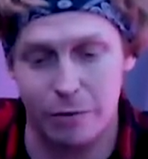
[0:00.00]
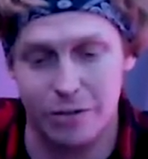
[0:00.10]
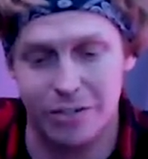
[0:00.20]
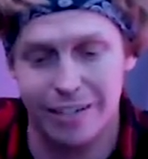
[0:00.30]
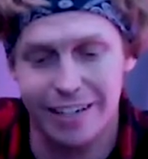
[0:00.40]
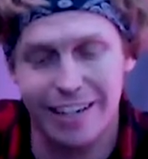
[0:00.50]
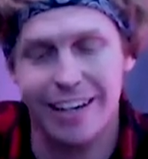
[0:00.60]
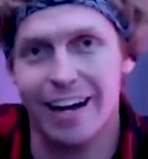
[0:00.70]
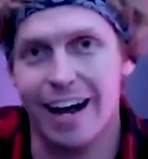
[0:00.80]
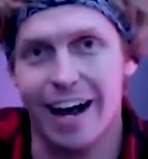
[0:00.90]
I was
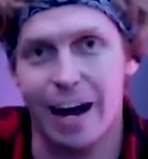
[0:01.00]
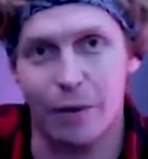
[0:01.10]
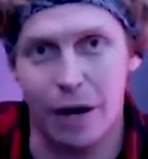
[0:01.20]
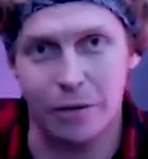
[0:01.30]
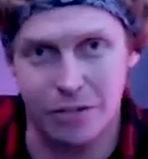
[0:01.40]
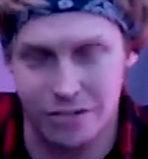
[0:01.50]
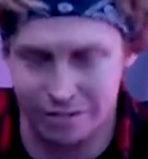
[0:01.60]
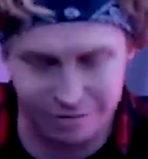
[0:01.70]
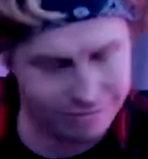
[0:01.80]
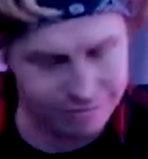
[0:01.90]
I, I was